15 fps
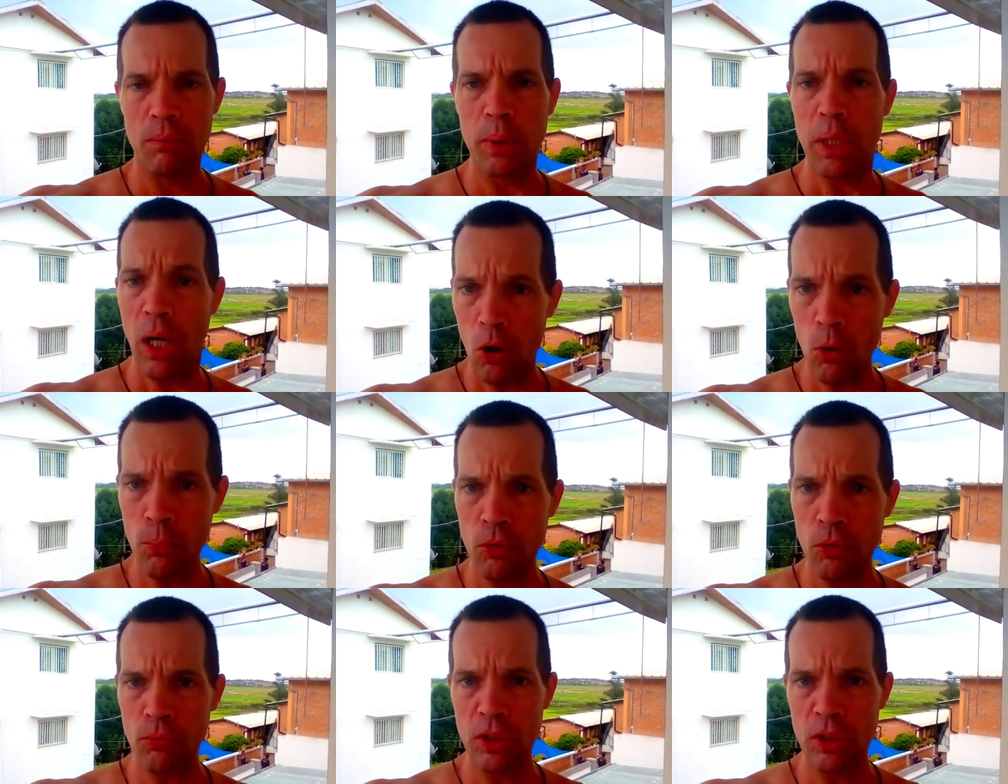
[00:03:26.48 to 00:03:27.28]
We
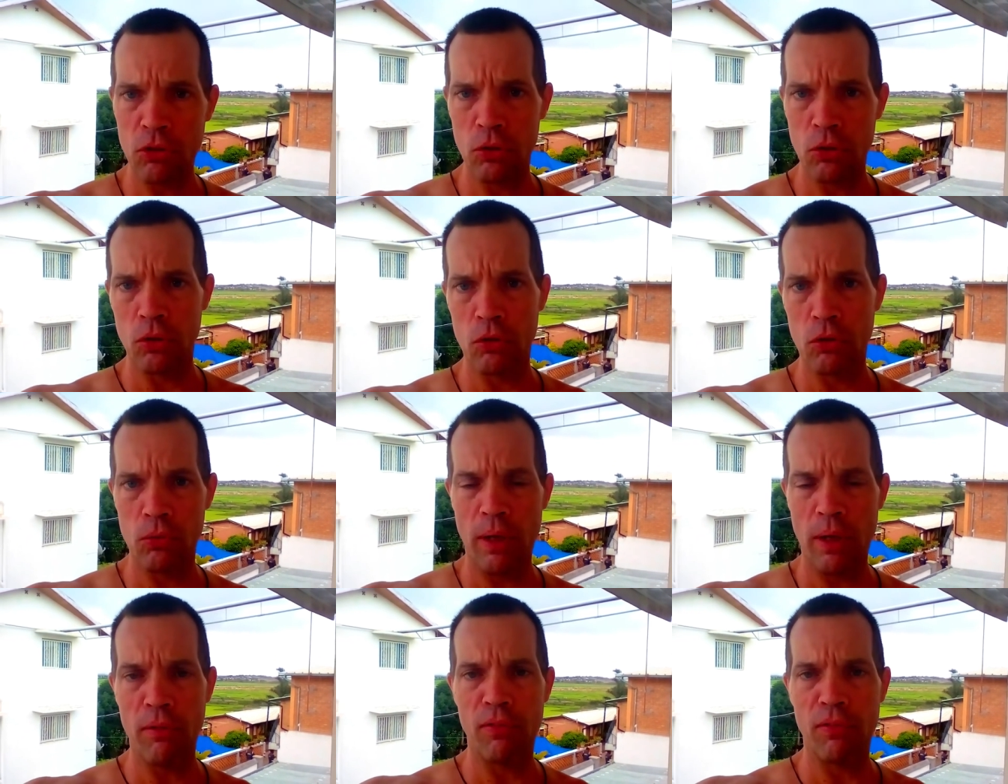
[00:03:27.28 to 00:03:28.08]
hope to return
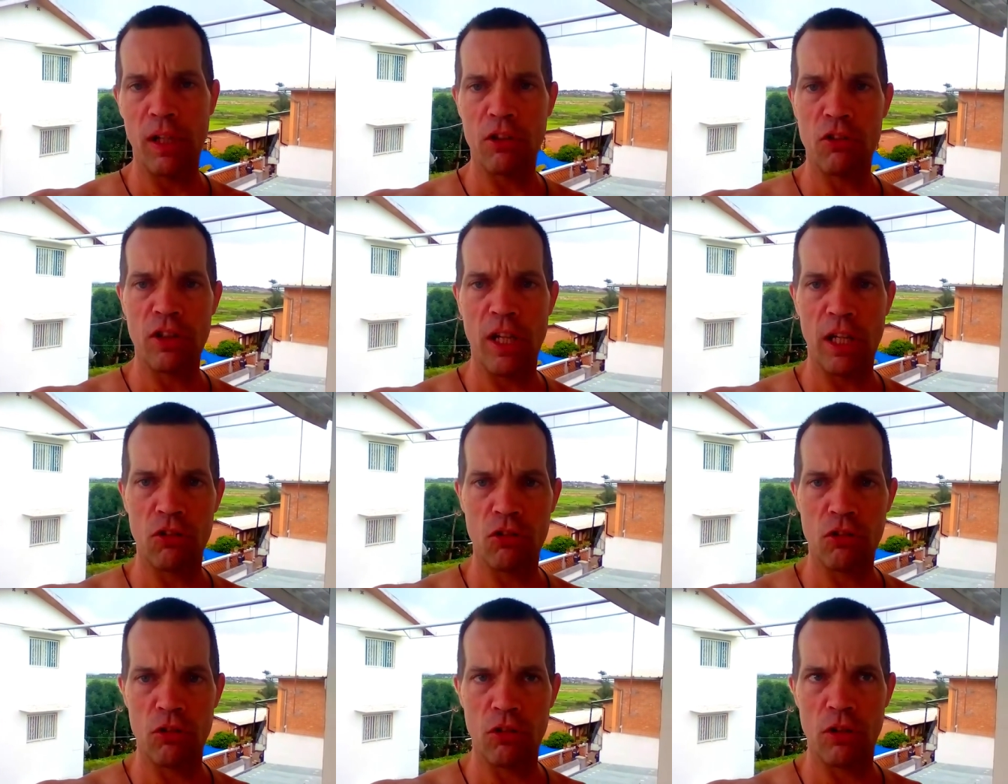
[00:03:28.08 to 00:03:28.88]
to our village
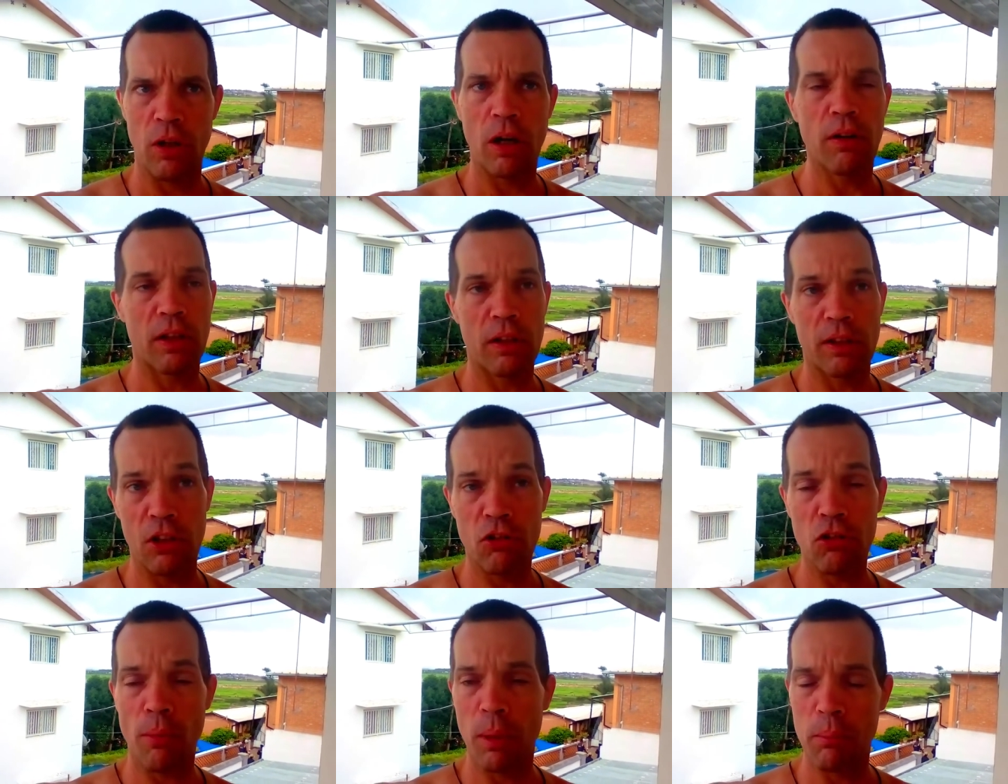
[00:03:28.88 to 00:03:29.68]

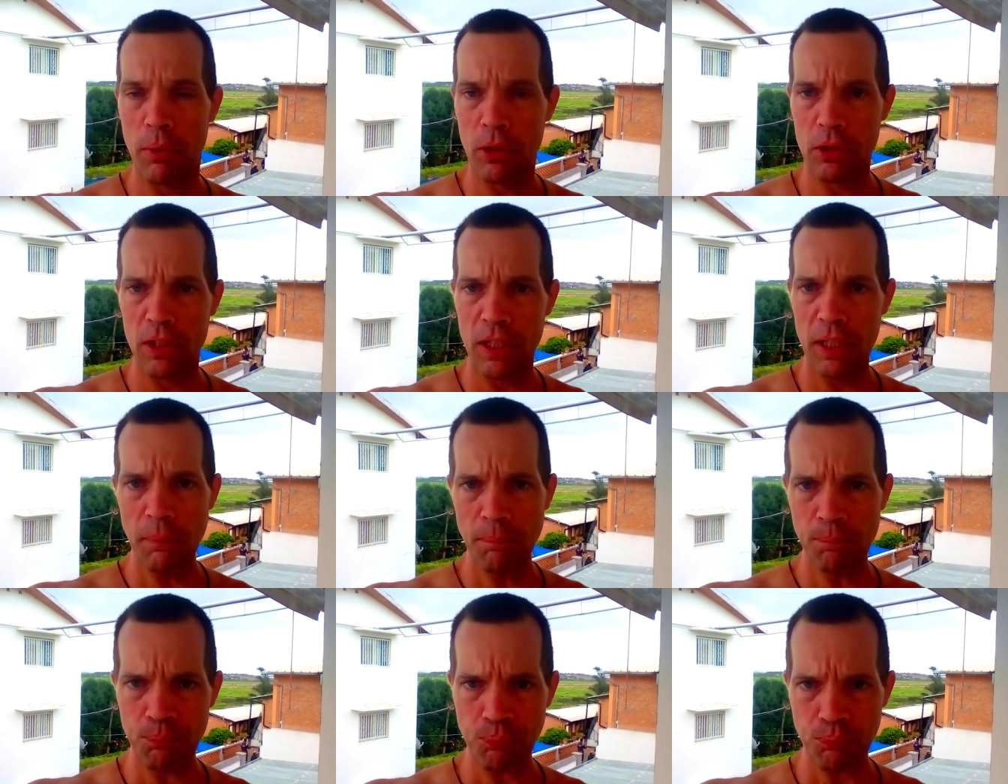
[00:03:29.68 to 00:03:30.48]
this coming Monday.